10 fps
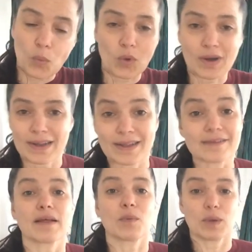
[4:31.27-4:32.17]
what it
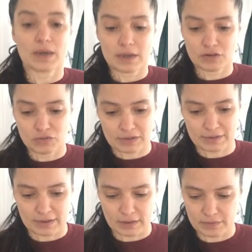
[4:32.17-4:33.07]
is that we need to
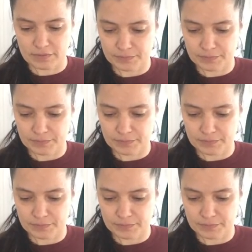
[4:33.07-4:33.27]
receive.